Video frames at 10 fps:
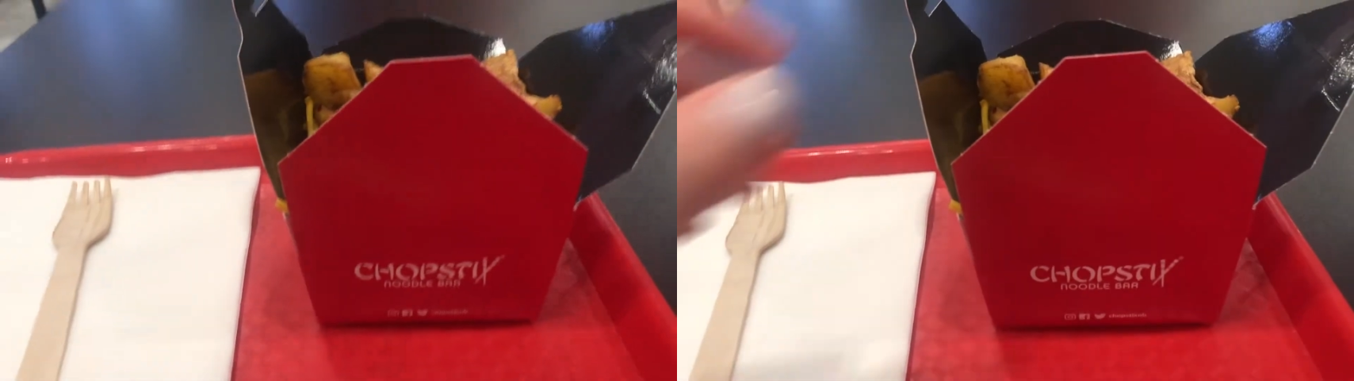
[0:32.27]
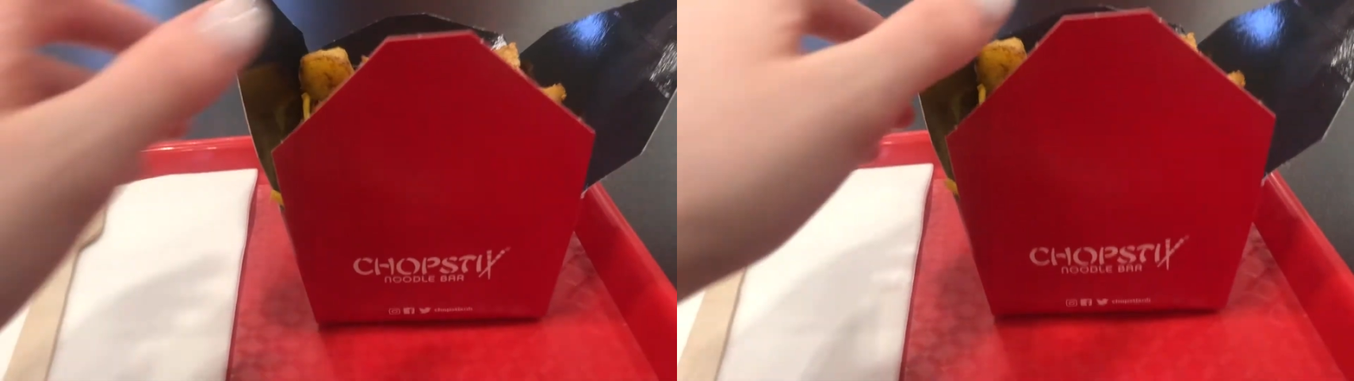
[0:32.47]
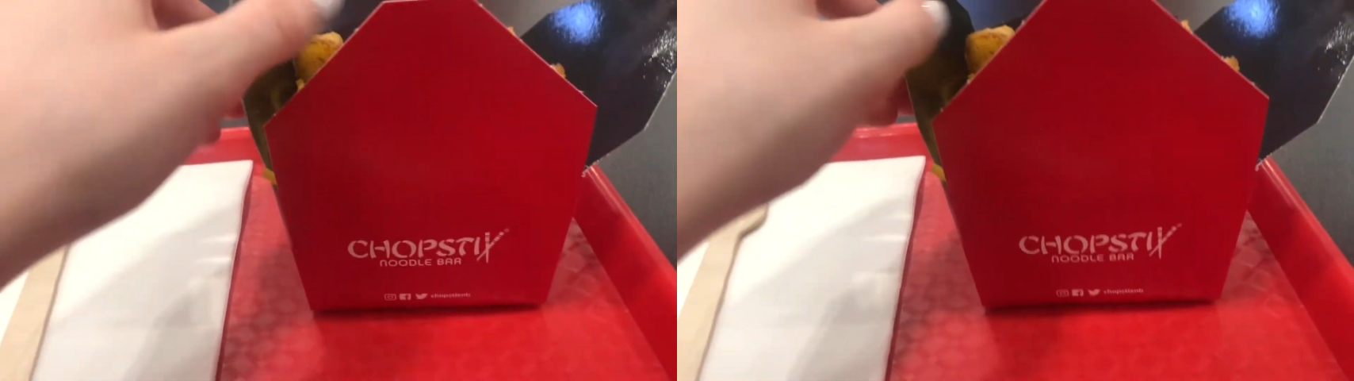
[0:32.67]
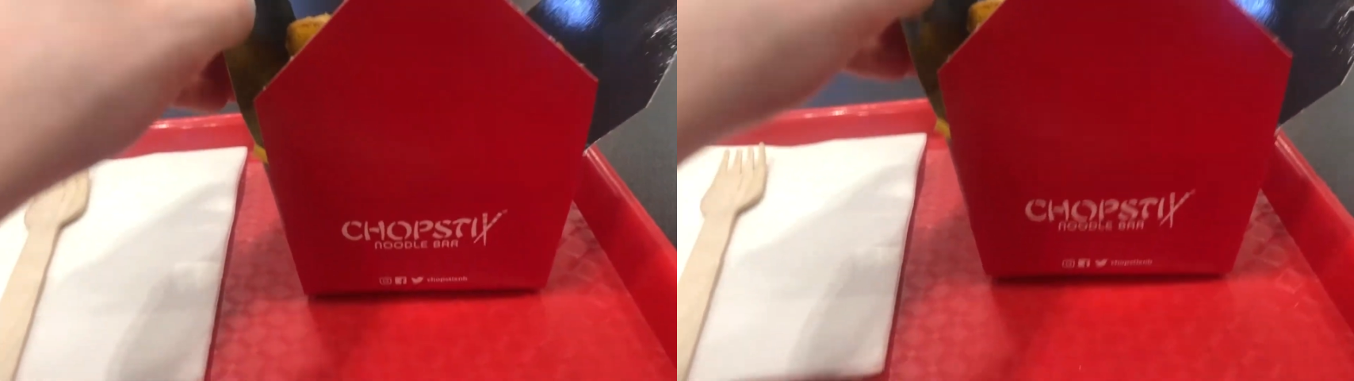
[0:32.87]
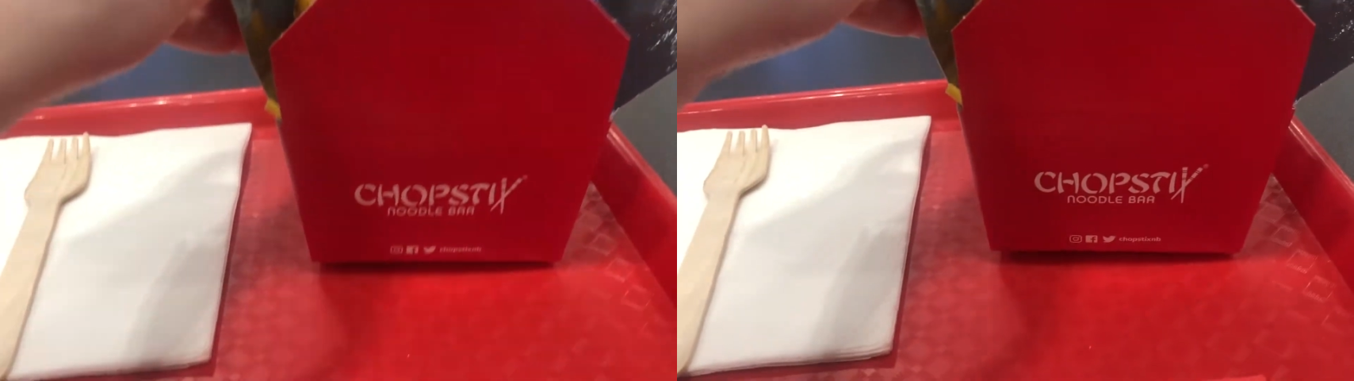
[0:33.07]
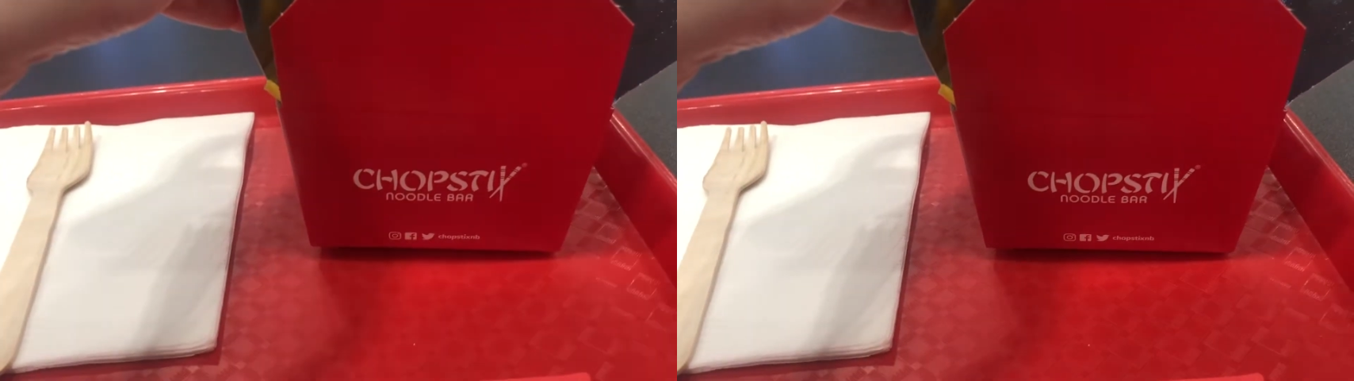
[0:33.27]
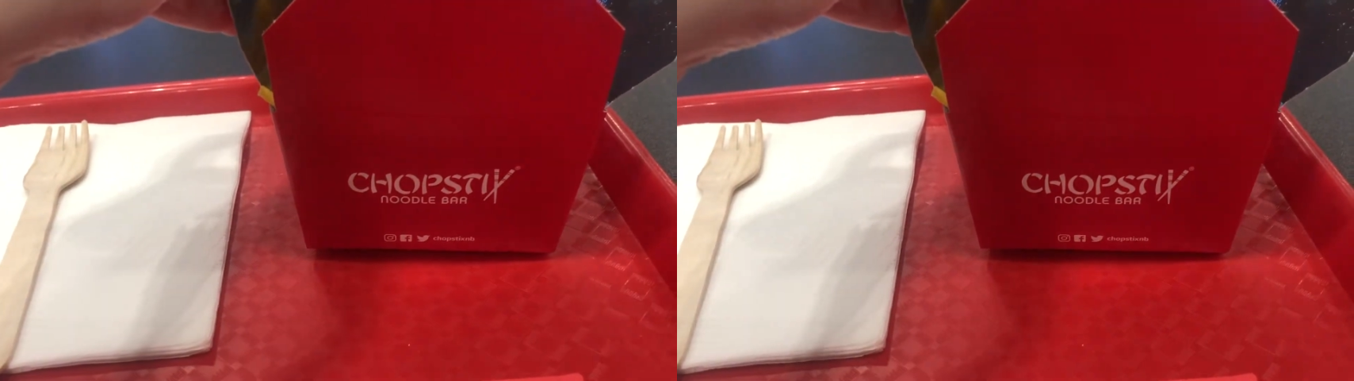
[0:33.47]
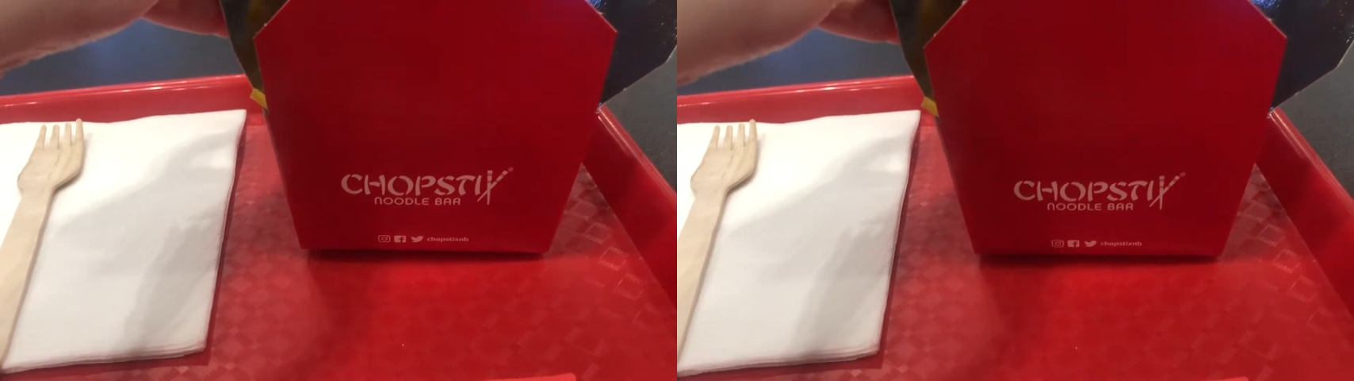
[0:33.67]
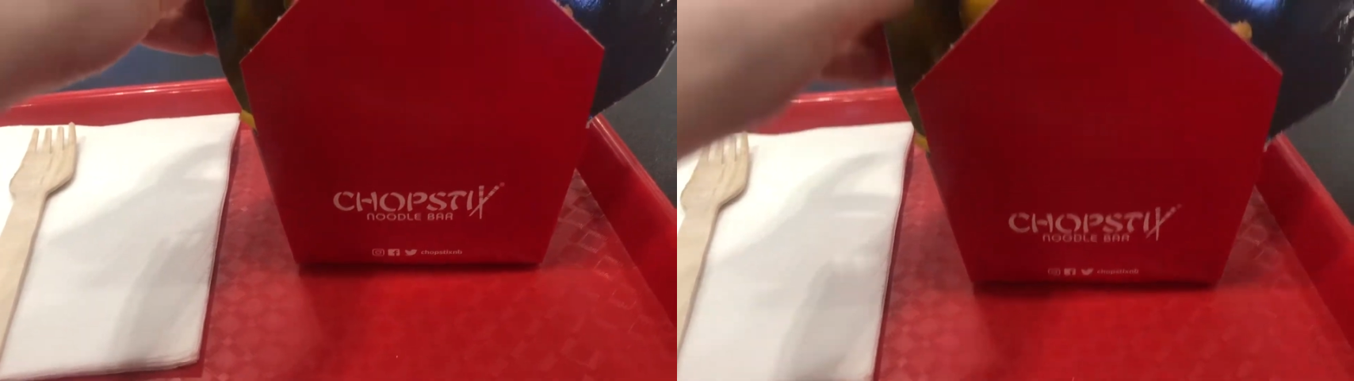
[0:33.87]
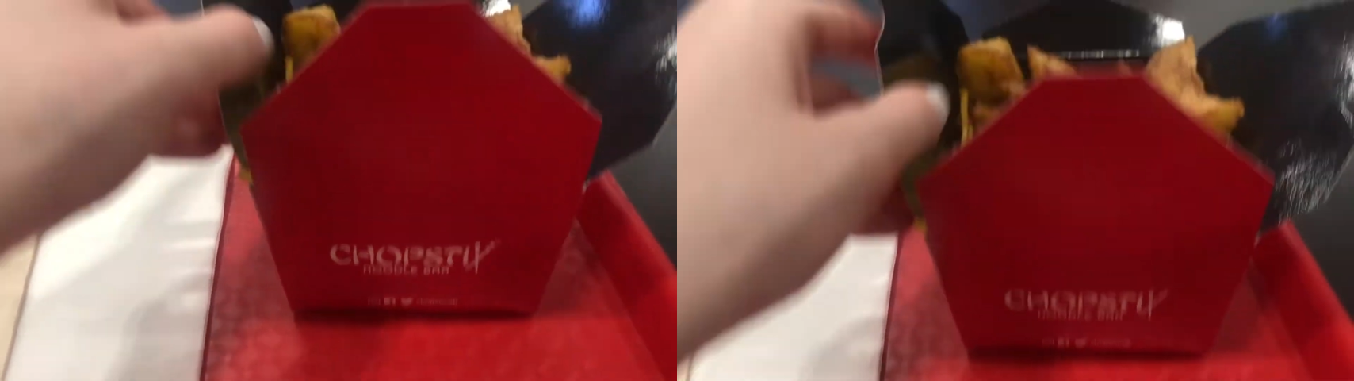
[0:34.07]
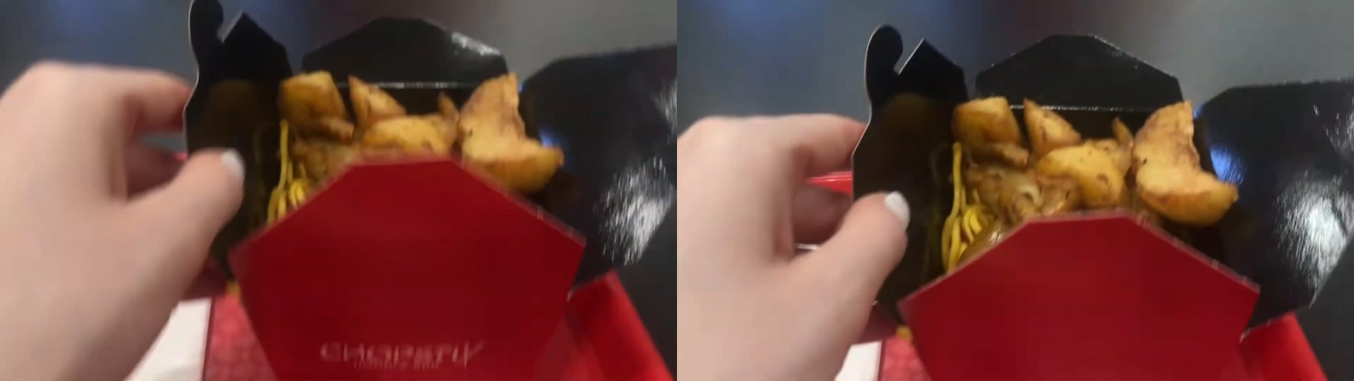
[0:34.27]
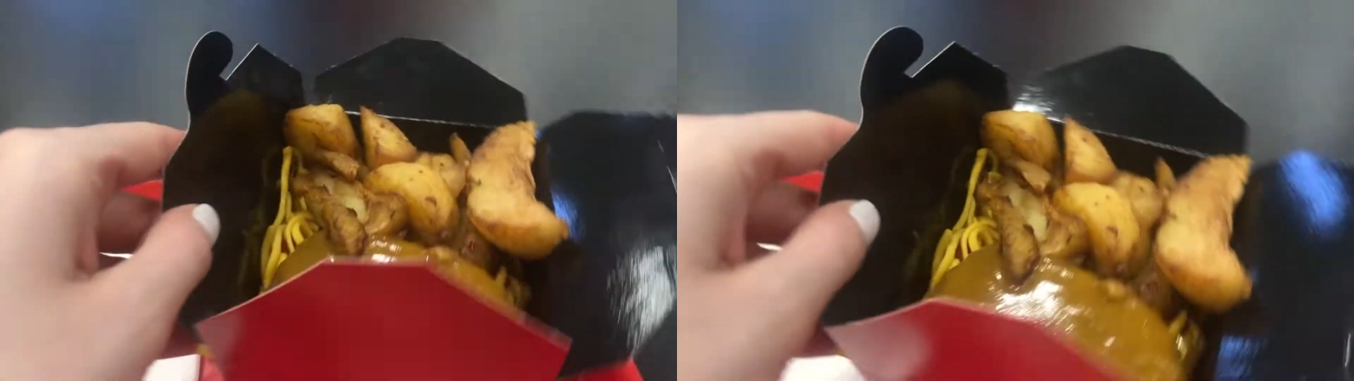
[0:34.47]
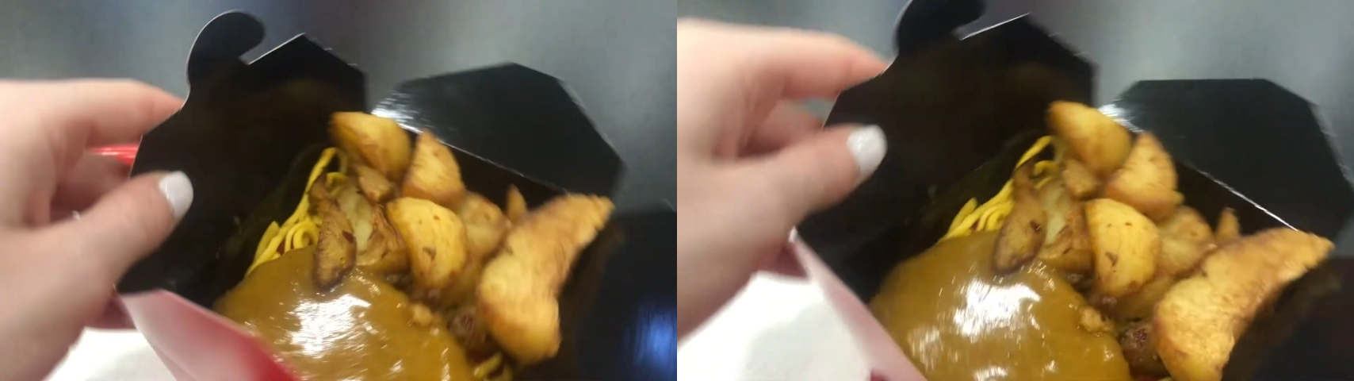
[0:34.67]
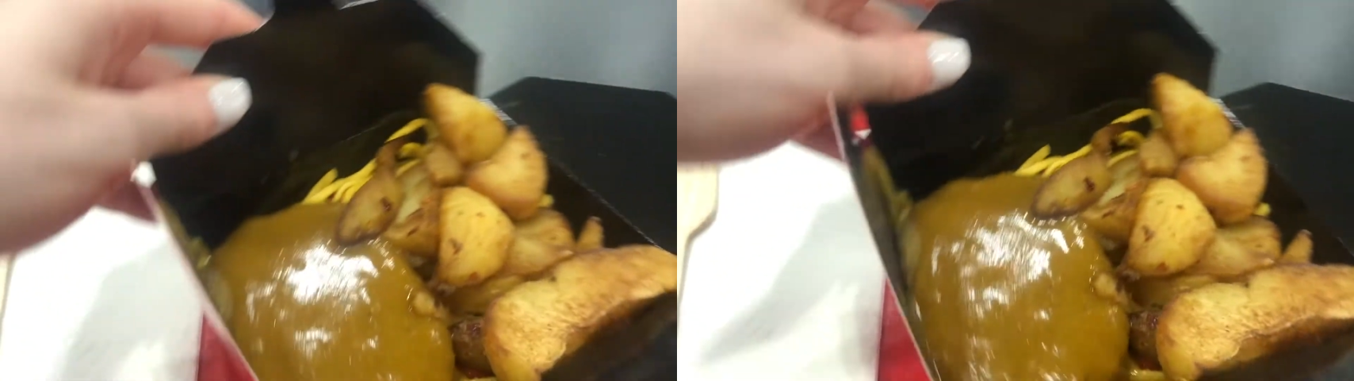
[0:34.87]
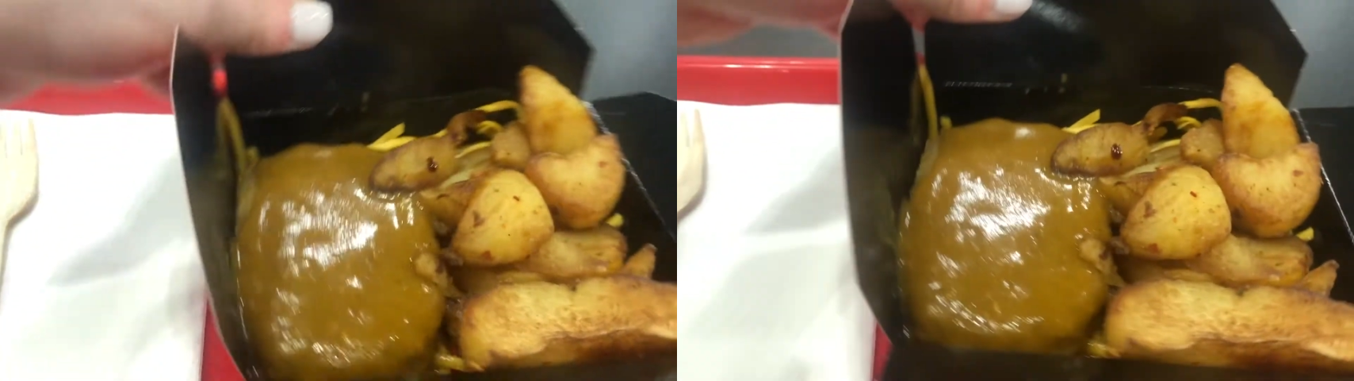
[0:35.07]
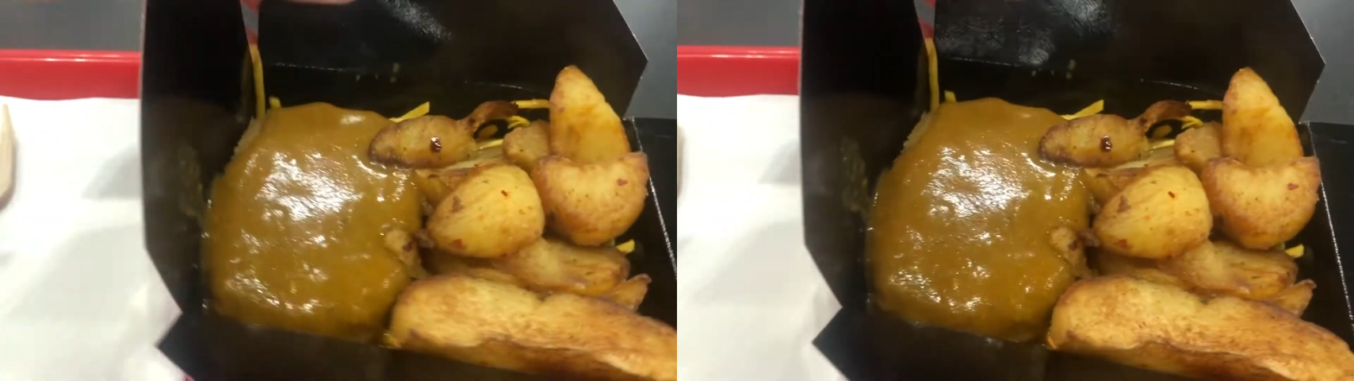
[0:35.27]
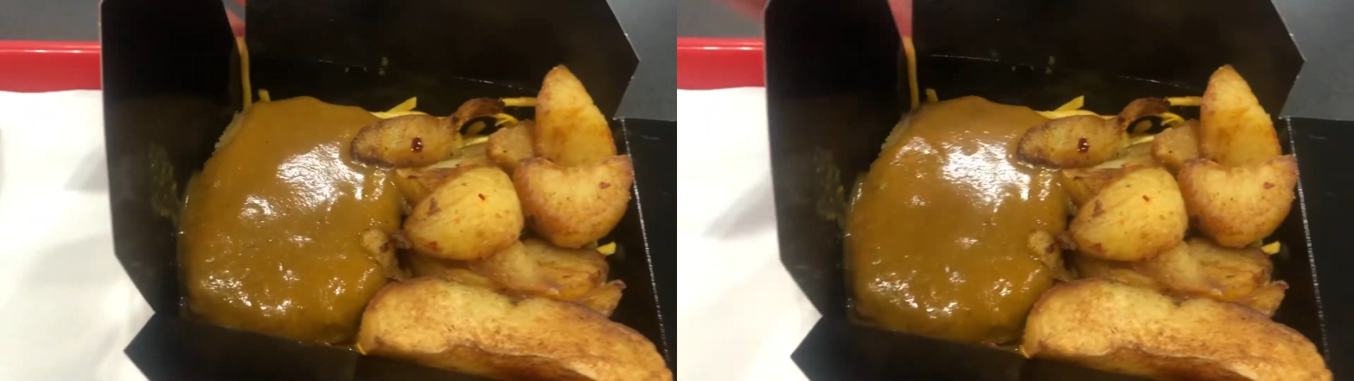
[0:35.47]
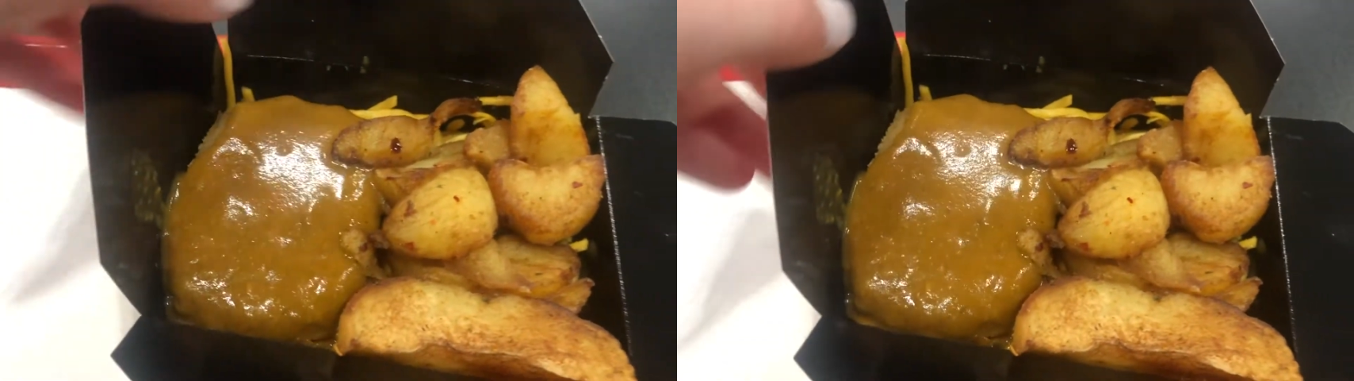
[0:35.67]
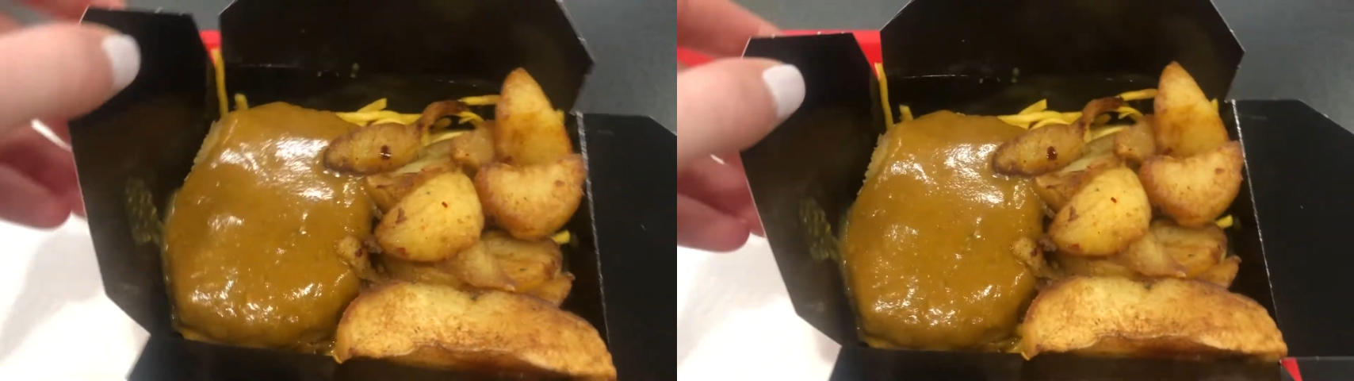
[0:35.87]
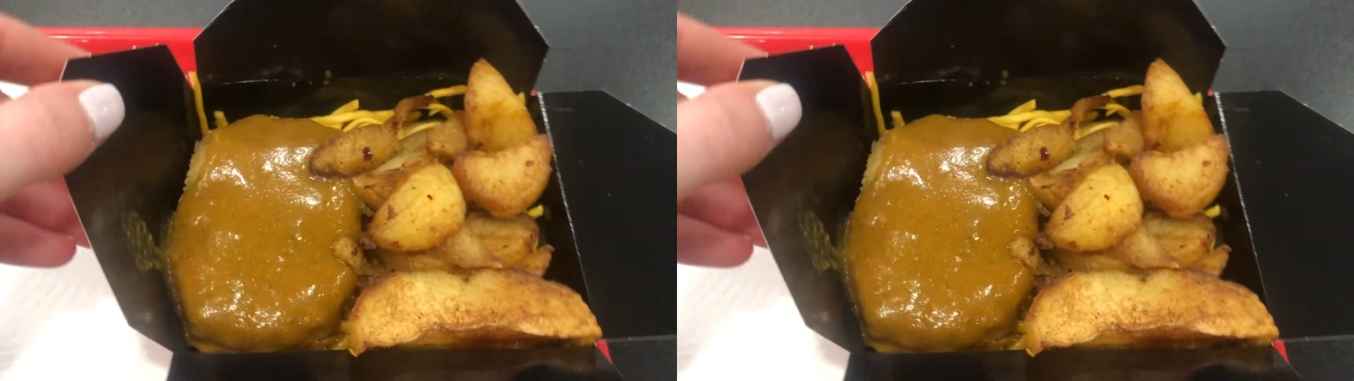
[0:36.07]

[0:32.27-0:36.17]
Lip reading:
Nobody's mouth can be seen.